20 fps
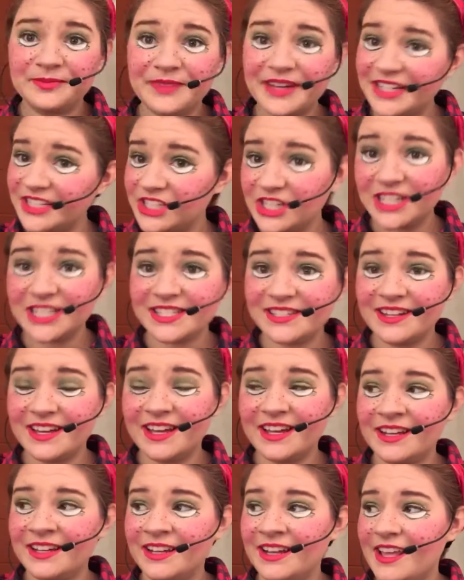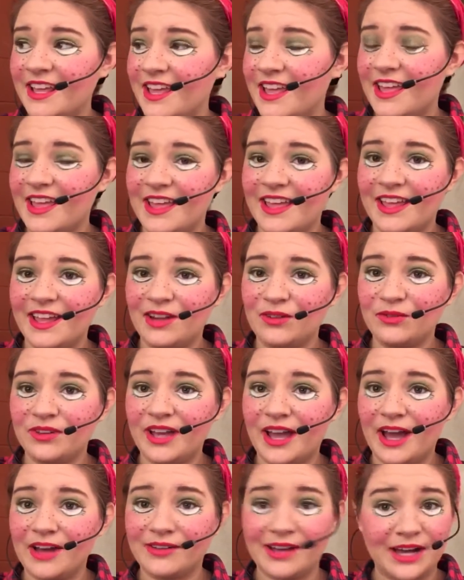Mic check is done and we
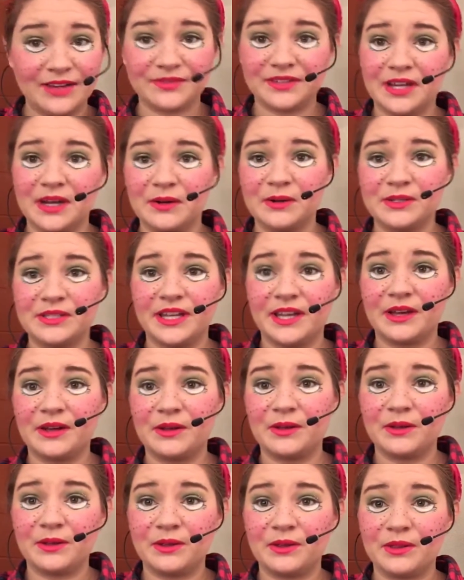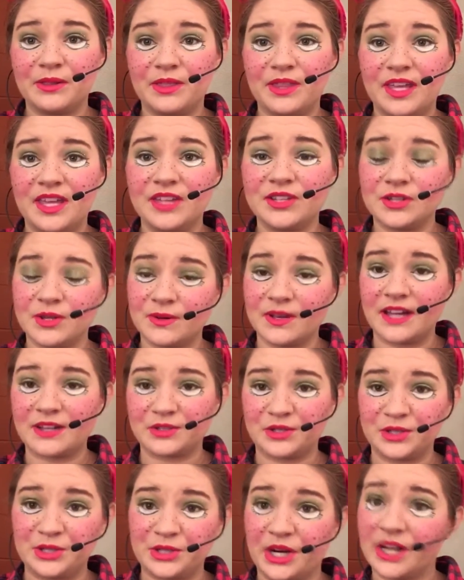have half an hour till the show
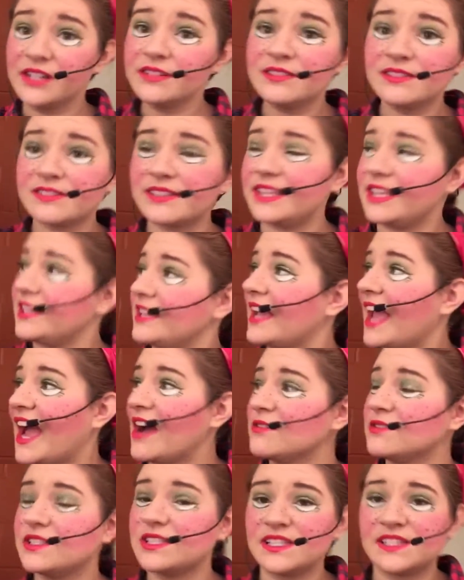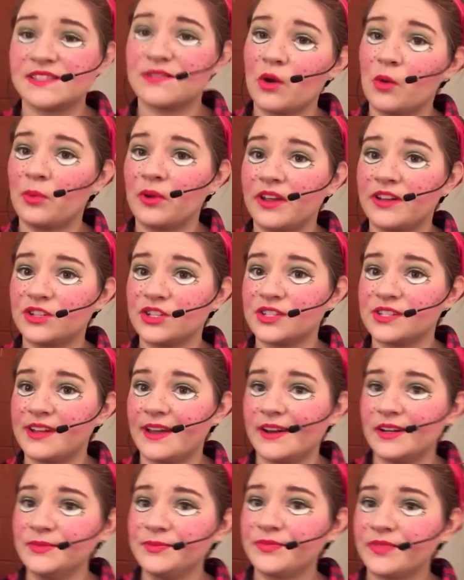actually starts. The house is opening just
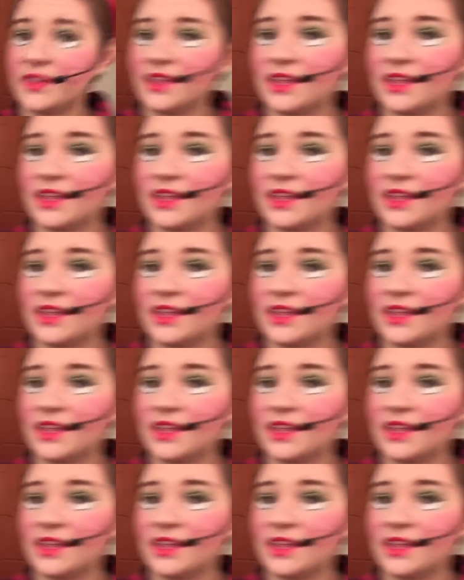now.